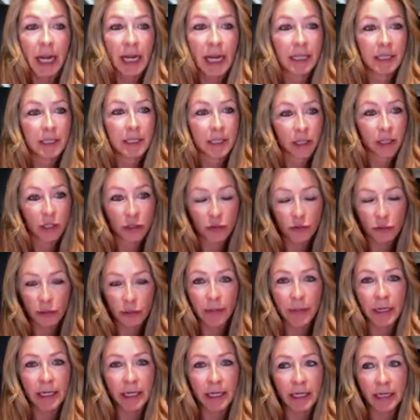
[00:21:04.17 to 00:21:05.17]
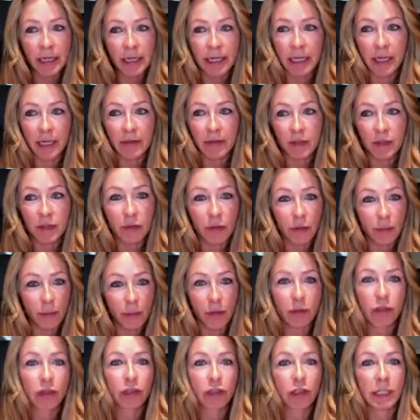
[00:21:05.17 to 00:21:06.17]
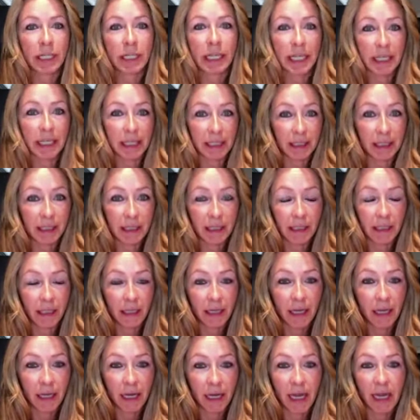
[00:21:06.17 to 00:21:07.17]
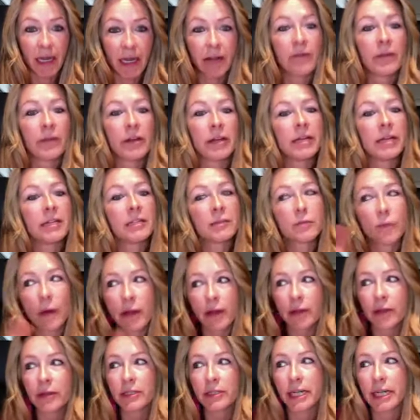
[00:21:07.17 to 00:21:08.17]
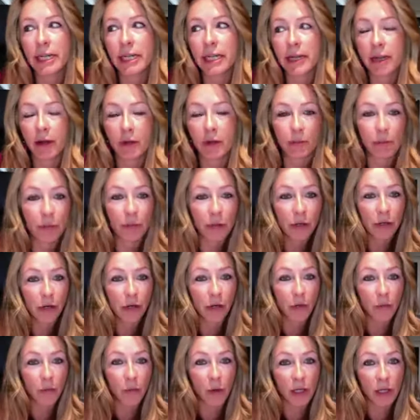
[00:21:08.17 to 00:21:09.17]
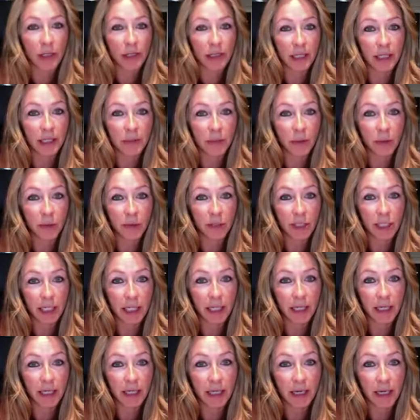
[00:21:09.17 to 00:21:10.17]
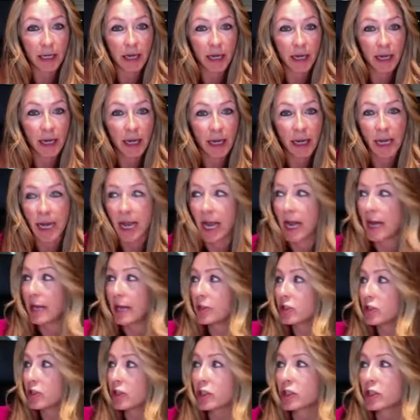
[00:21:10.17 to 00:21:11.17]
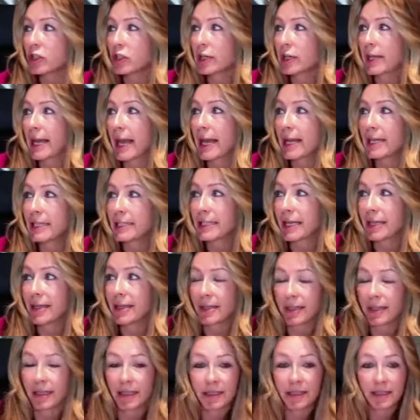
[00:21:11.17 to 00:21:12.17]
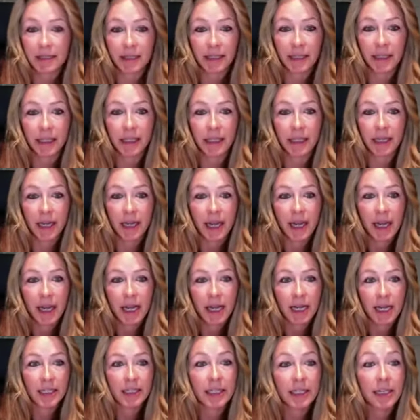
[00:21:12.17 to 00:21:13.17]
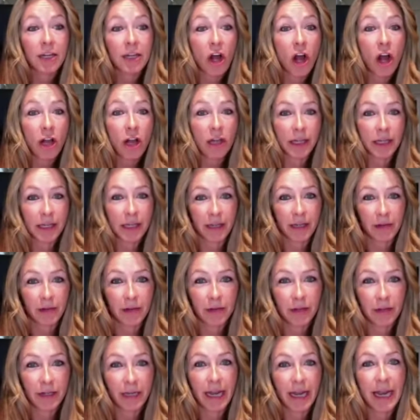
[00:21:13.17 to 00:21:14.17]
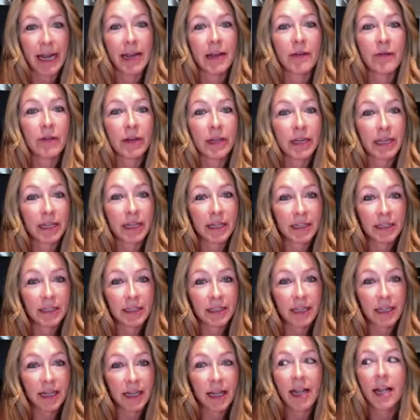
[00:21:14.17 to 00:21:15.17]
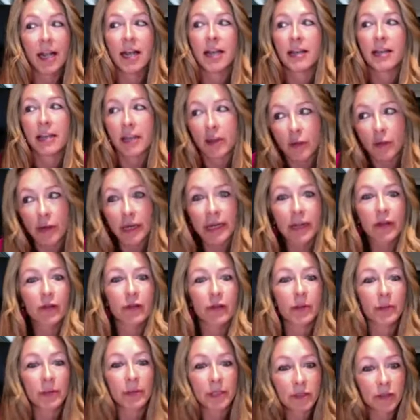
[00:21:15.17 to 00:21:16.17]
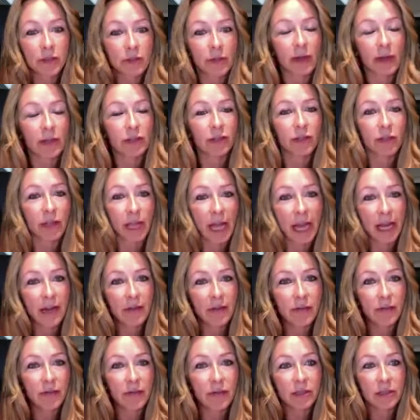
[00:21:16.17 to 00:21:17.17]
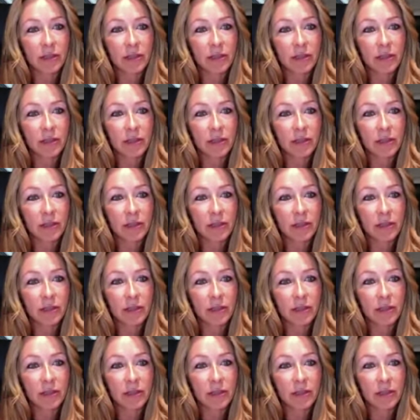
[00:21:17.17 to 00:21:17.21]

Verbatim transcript: Is there a dream in it that gives you an emotional hit? And if it is, why don't you take it out and put it on a wall size post it and just look at it daily and see is it calling you? And if it is, then create agreements around your life